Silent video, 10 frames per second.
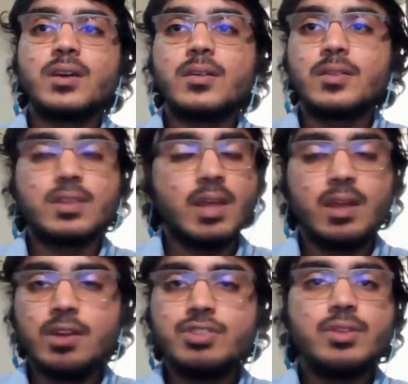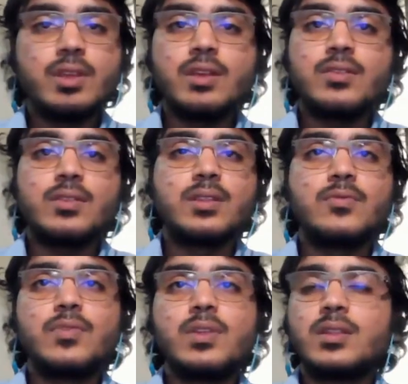uh, can luxuriate
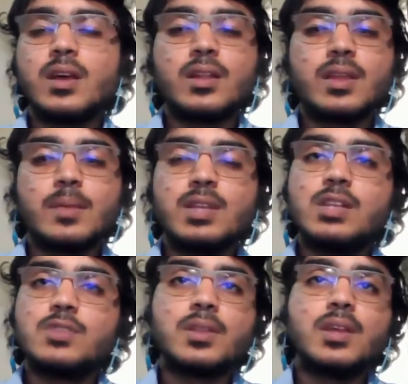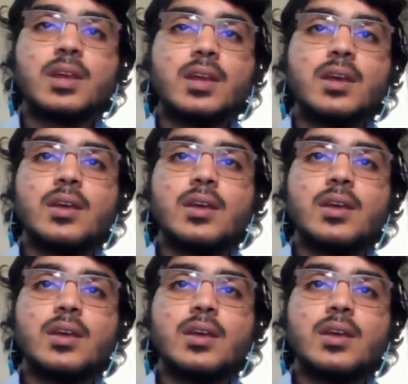with uh, themselves with the